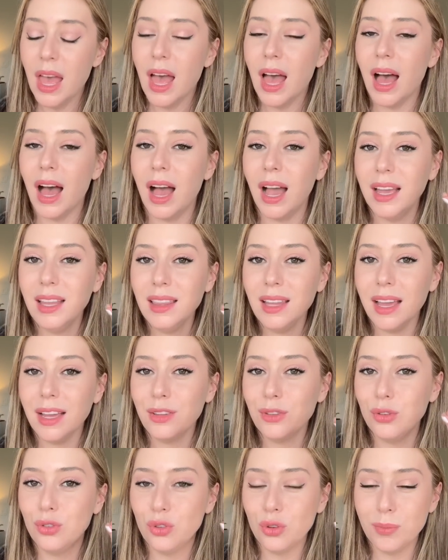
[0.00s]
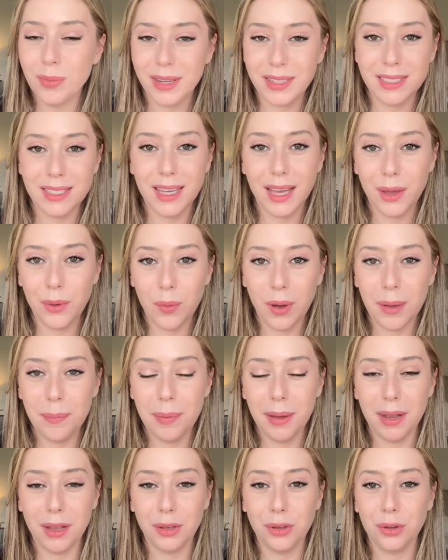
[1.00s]
I like to do my DIY
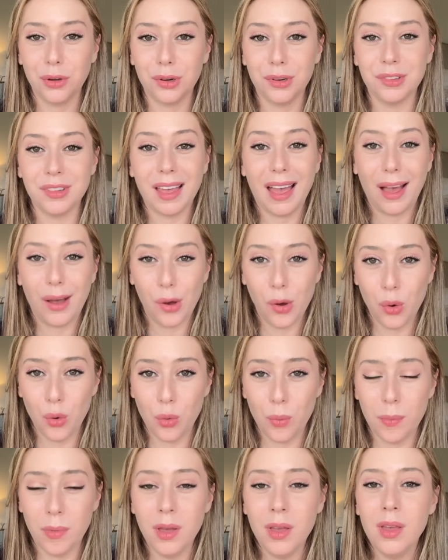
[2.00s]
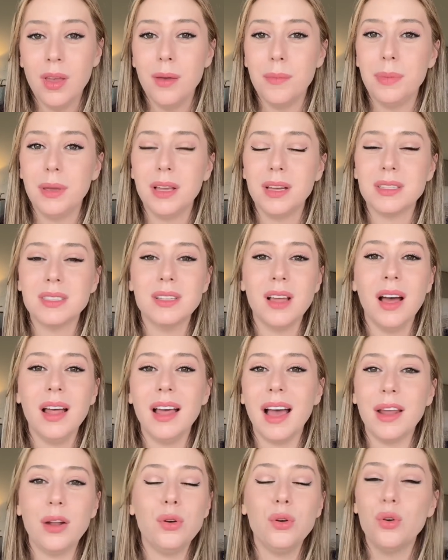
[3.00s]
pedicures at home because
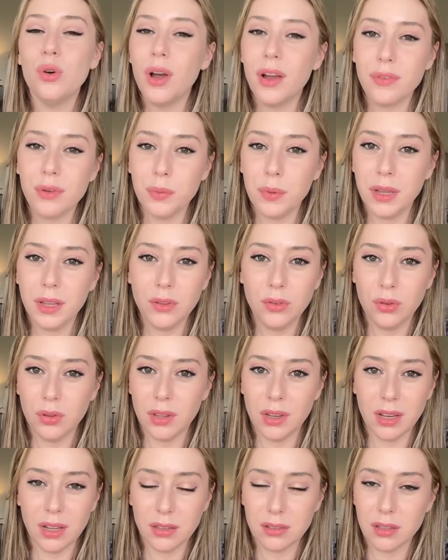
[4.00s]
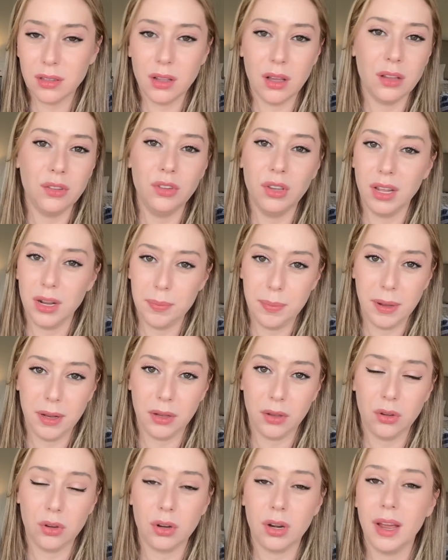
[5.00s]
I don't go every week to the nail salon to get a
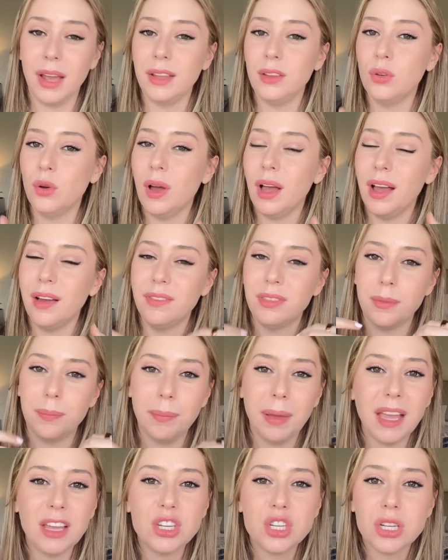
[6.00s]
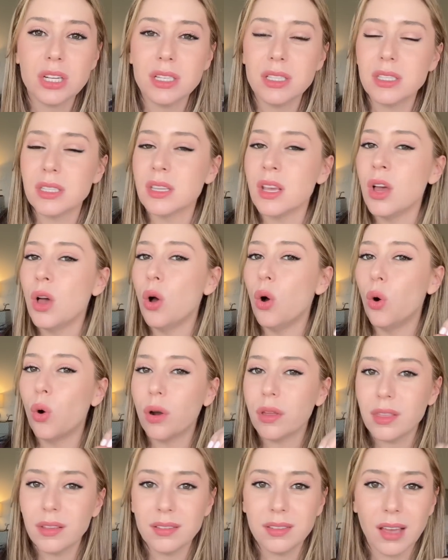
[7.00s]
pedicure. I don't have the patience or
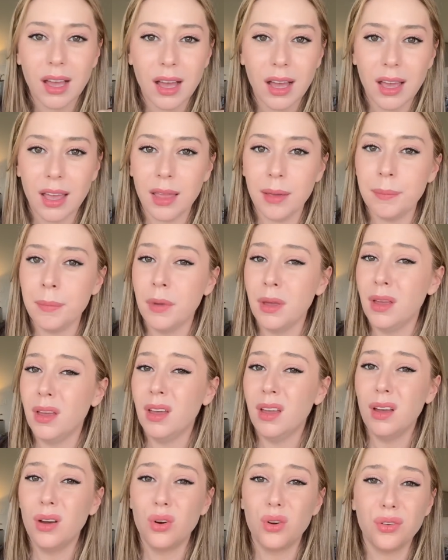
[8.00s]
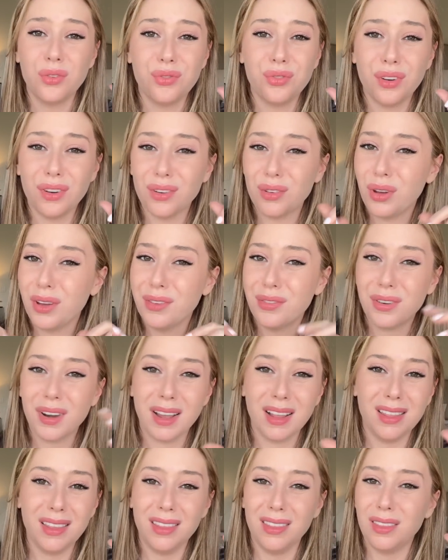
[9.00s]
the time or quite
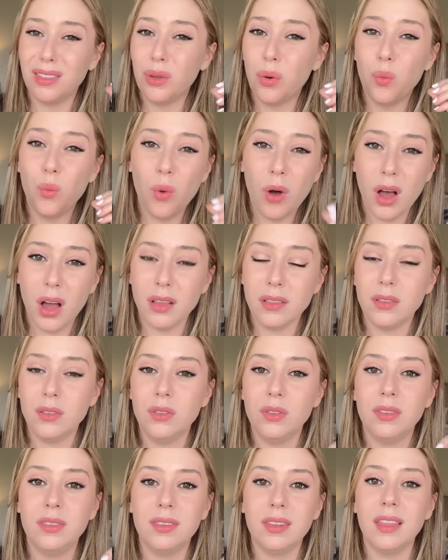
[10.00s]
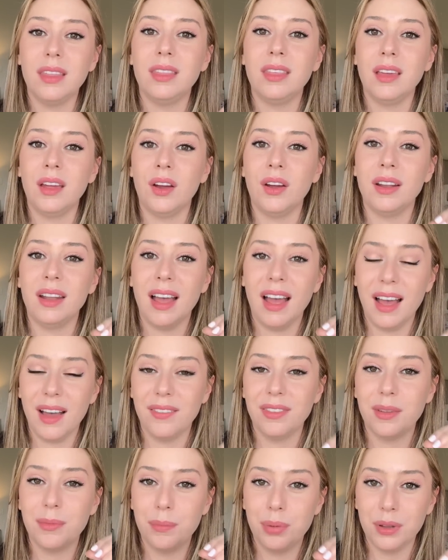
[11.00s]
frankly, the want to sit there and have
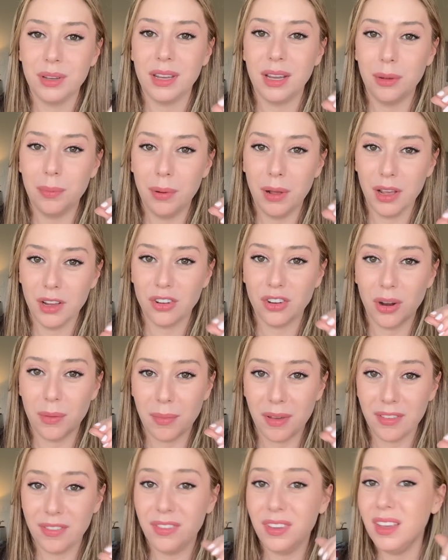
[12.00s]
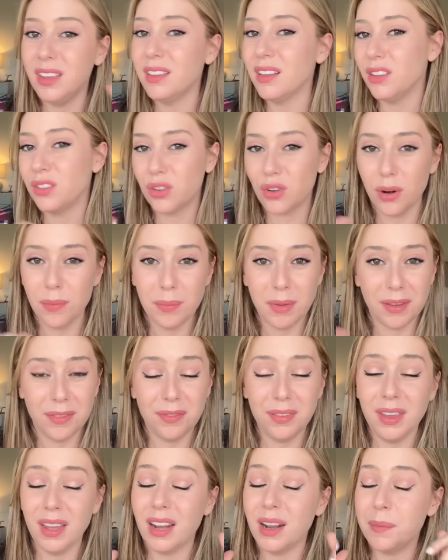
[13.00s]
them put nail polish on my feet and scrub my
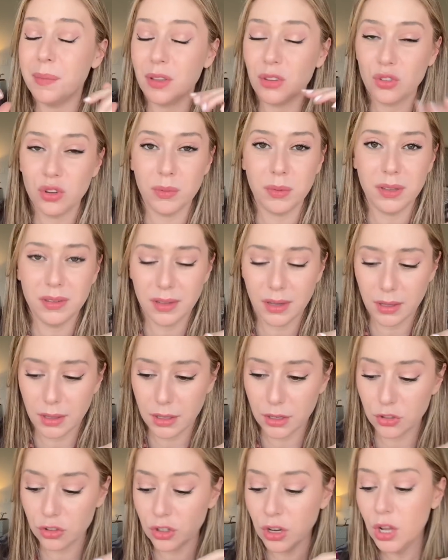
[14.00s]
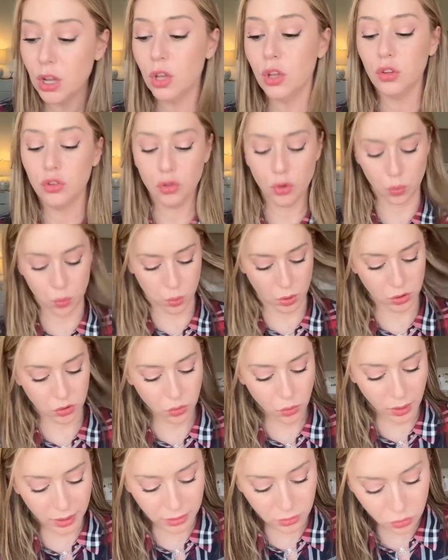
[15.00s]
feet, and I'm extremely ticklish. So what
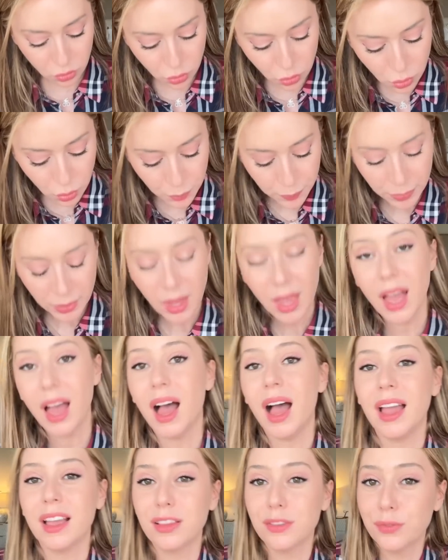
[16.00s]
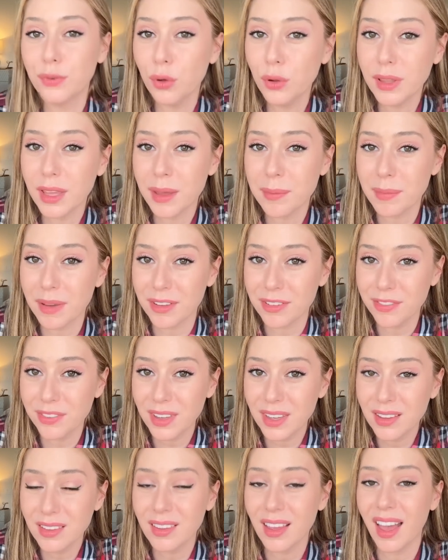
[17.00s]
do? I exfoliate my
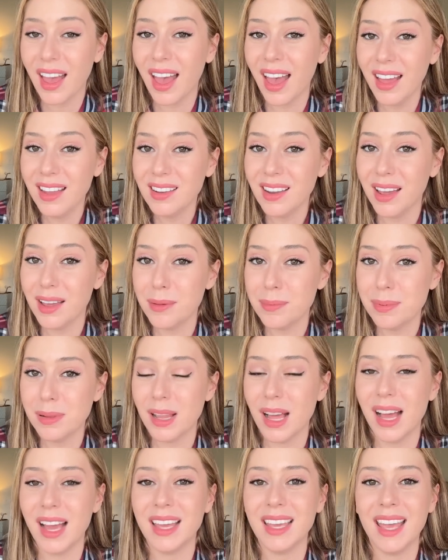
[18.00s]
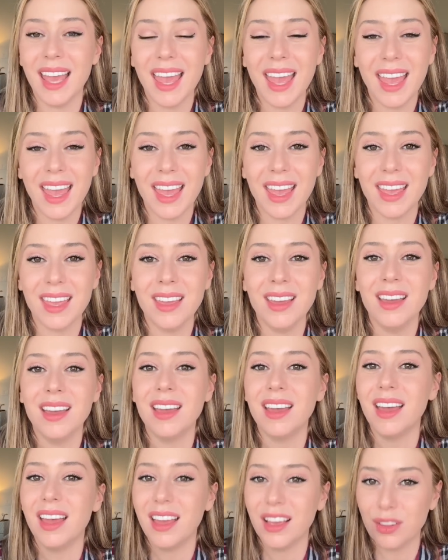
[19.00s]
feet and I apply a
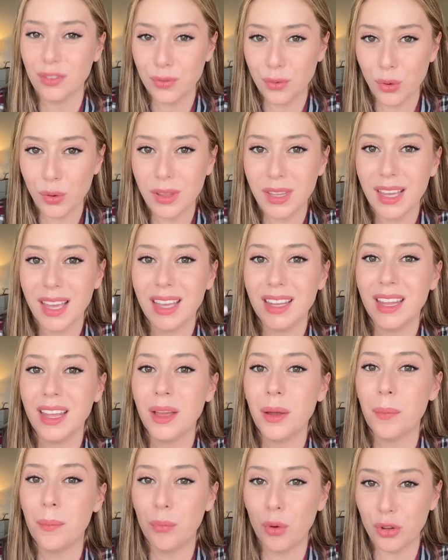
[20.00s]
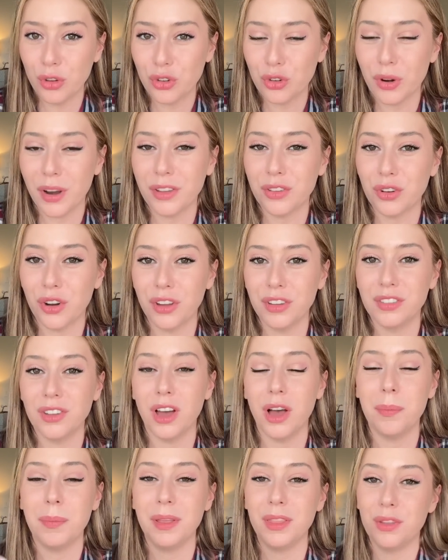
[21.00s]
exfoliating moisturizer on
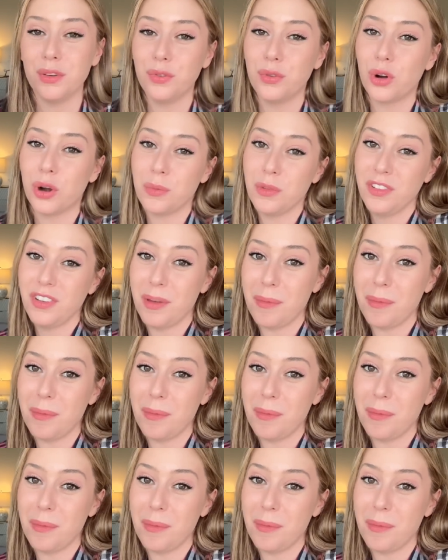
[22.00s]
top in the form of a